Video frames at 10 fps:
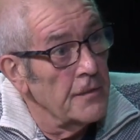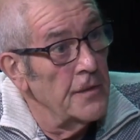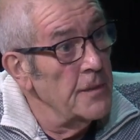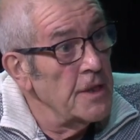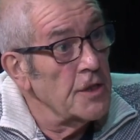
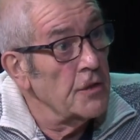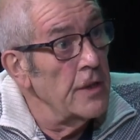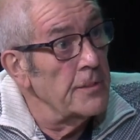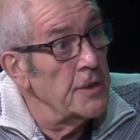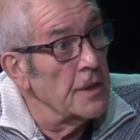from the
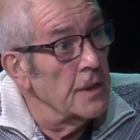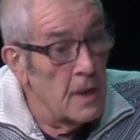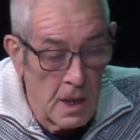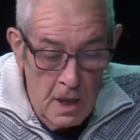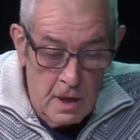description.
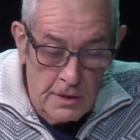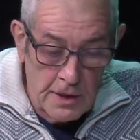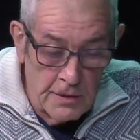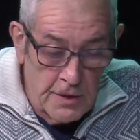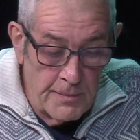
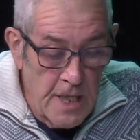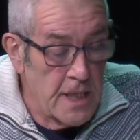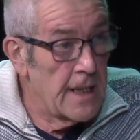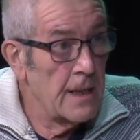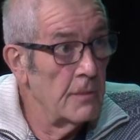So to me,
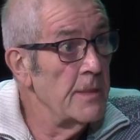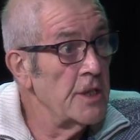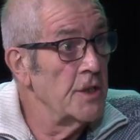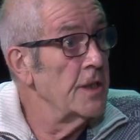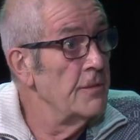that
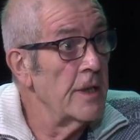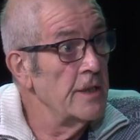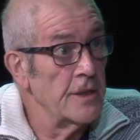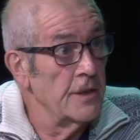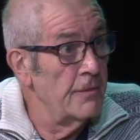immediately
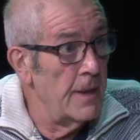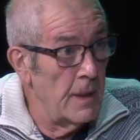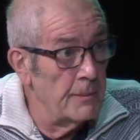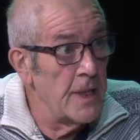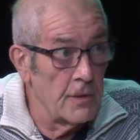raises a, re-
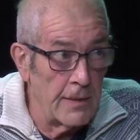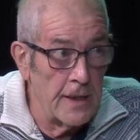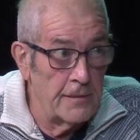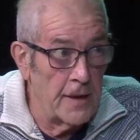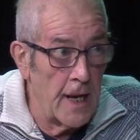a big
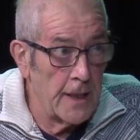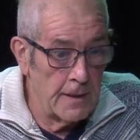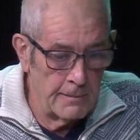red flag.